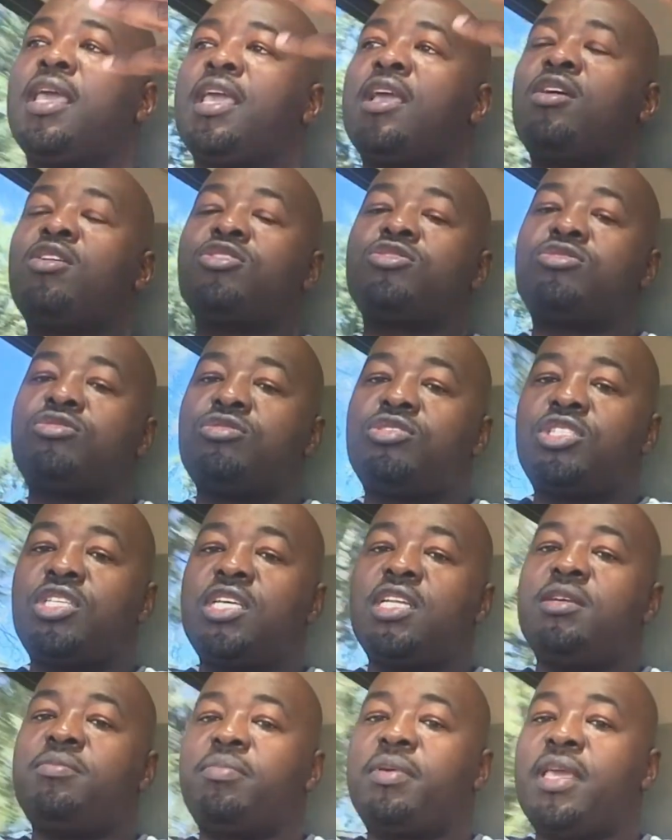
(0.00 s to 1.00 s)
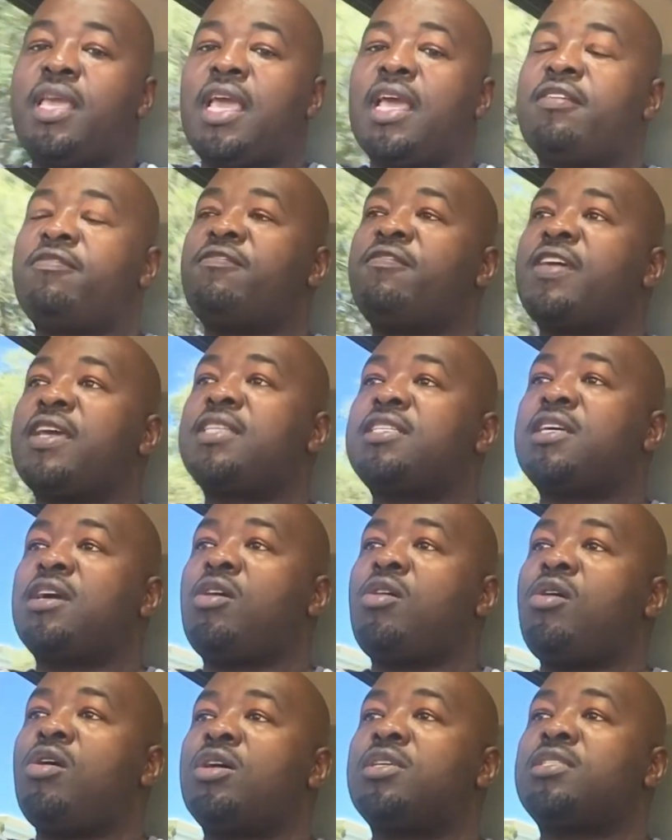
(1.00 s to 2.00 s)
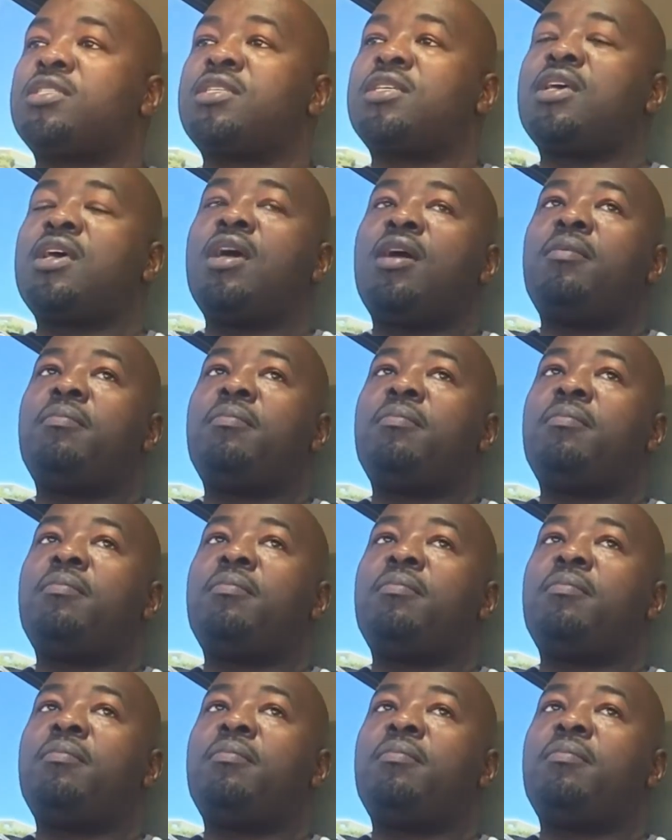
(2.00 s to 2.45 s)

equals to GDP at factor cost